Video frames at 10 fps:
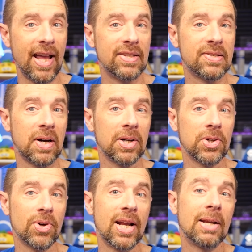and start
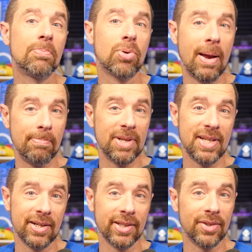creating prep
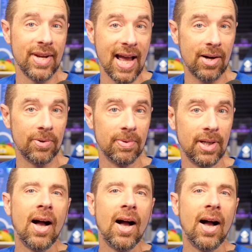material now.